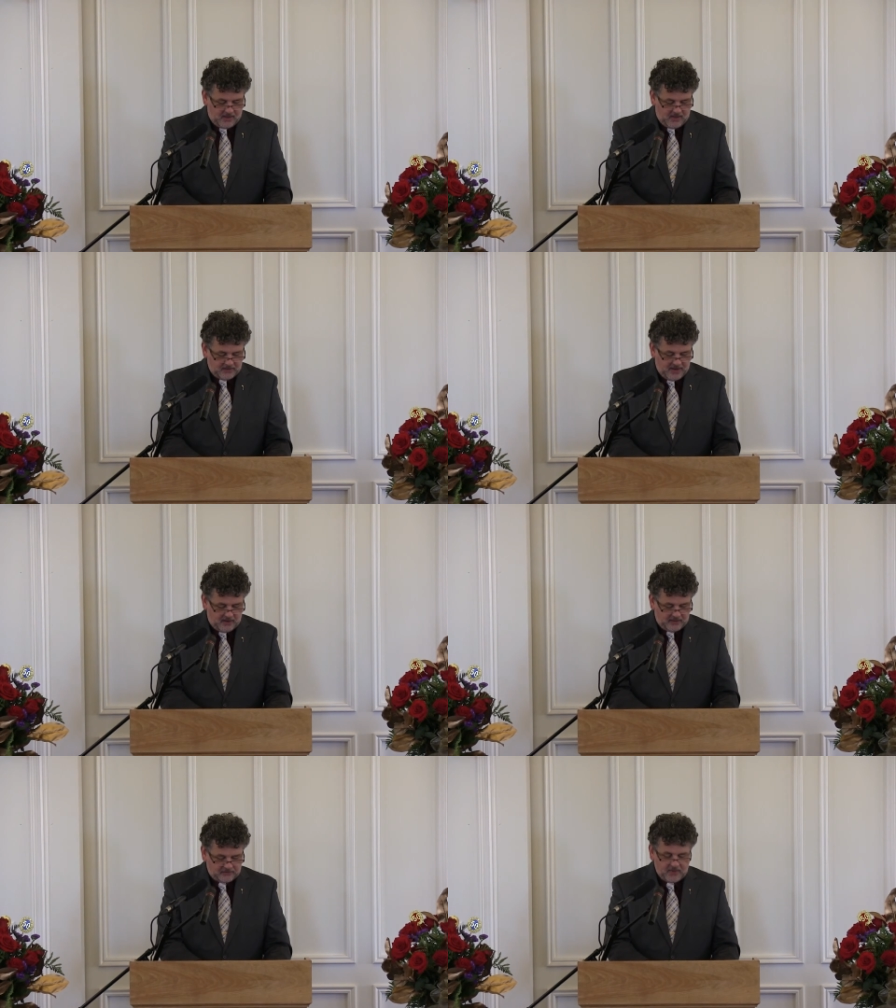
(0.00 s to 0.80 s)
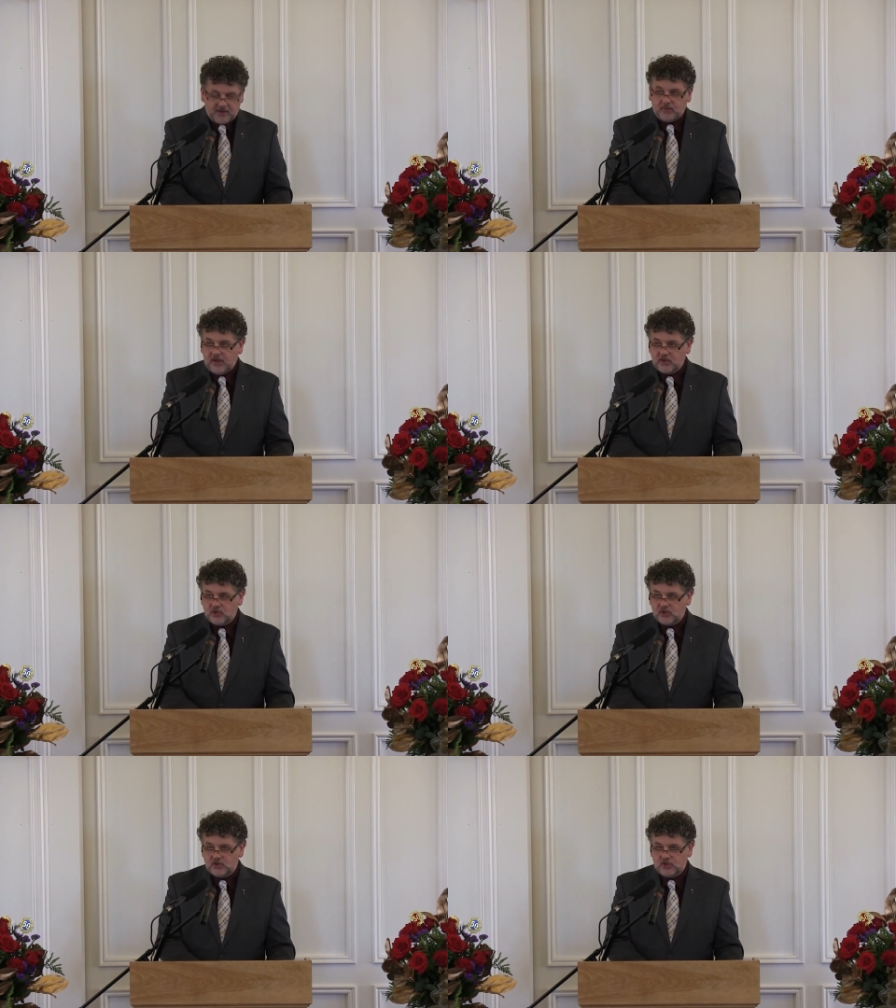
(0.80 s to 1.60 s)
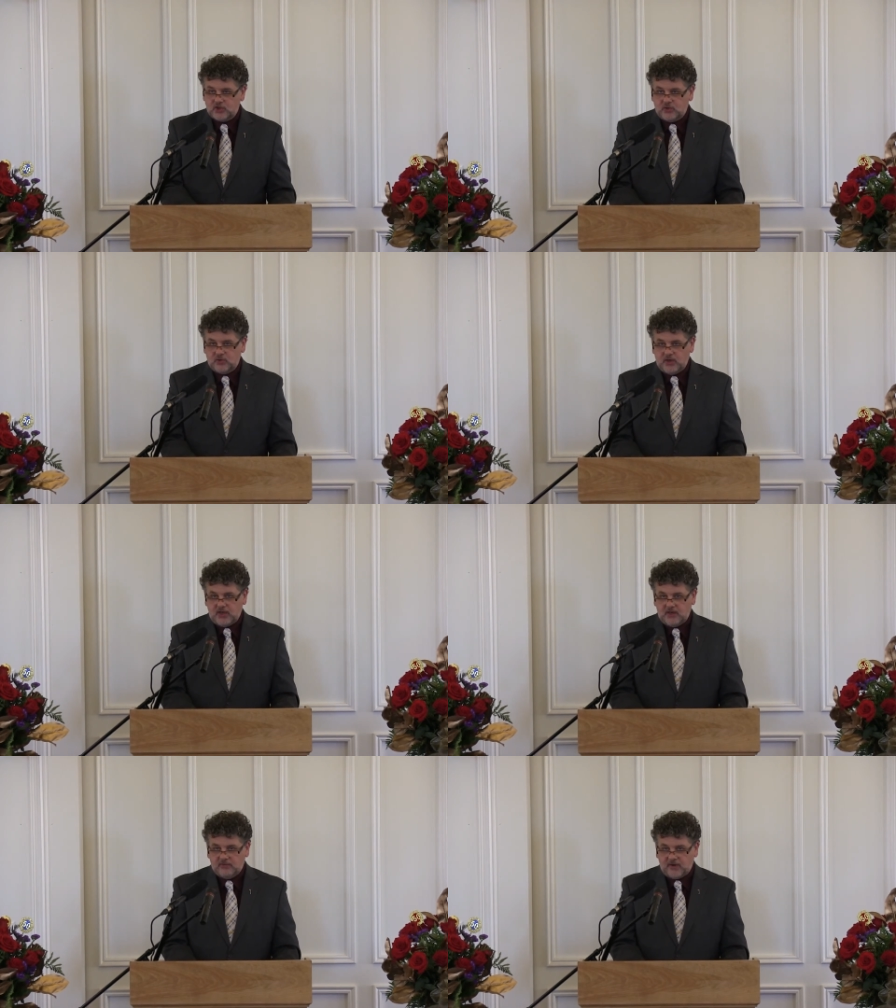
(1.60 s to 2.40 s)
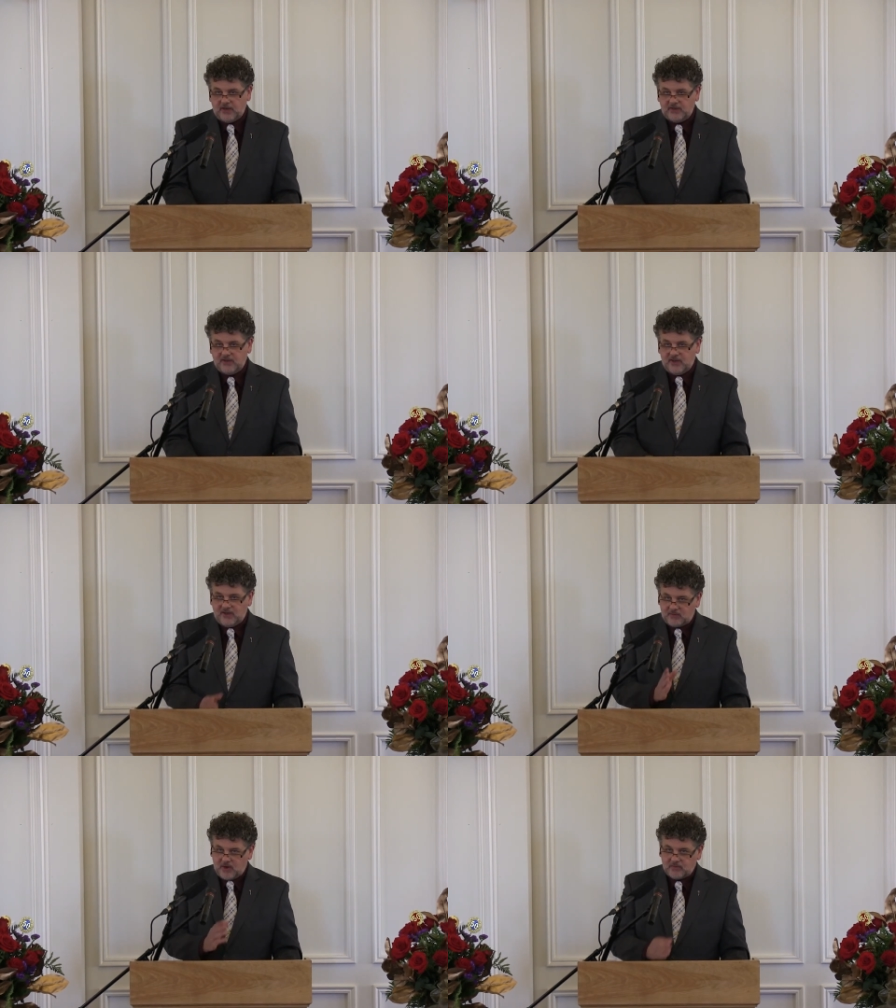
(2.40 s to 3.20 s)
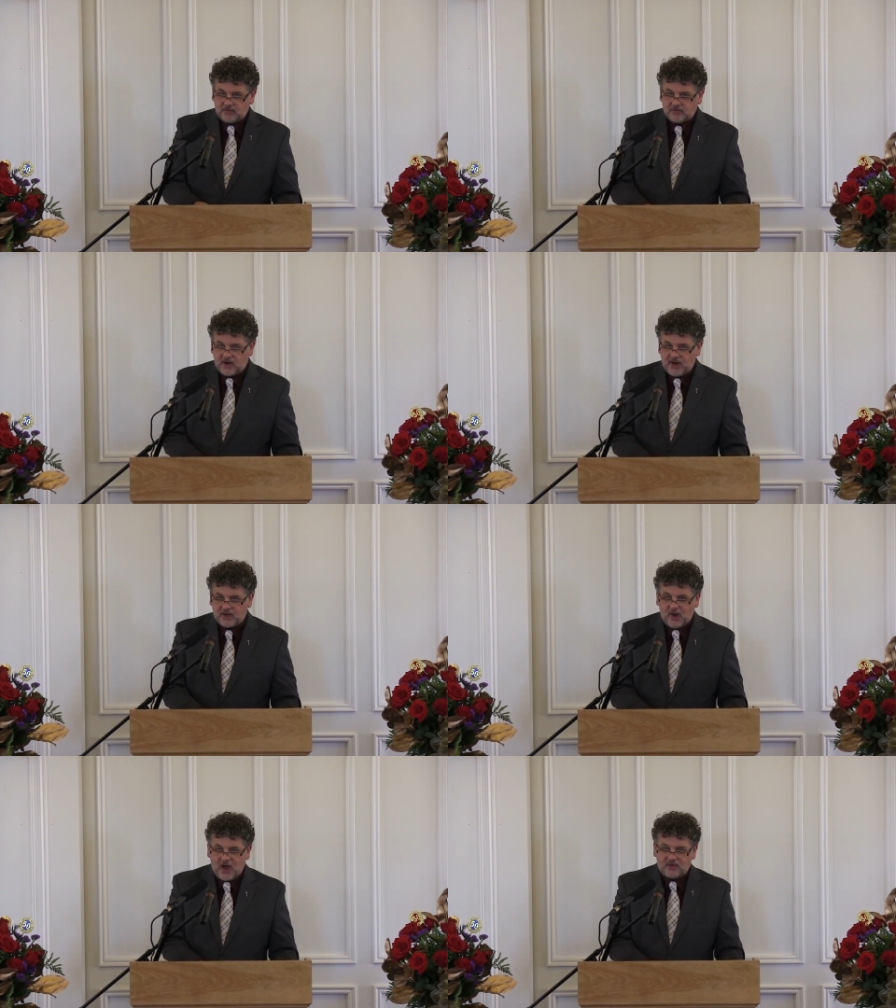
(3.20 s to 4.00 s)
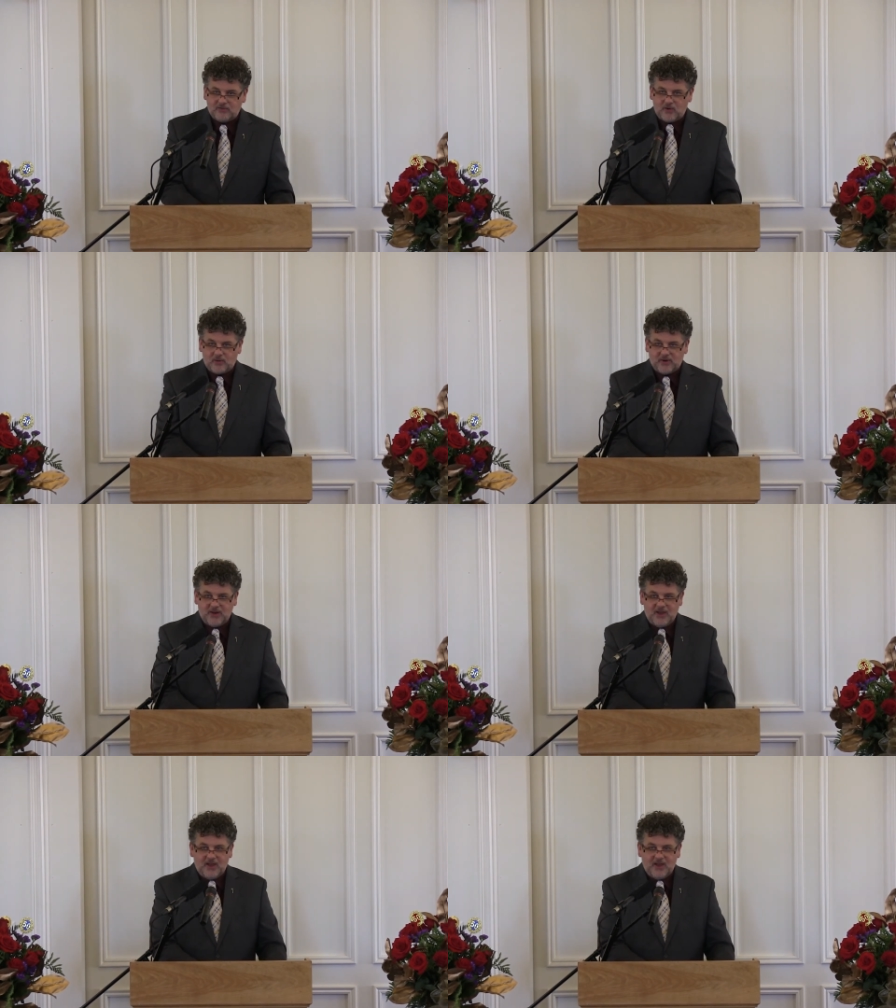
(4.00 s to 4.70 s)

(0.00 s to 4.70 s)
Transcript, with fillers: And now it's my pleasure to invite Reverend Frank Locke forward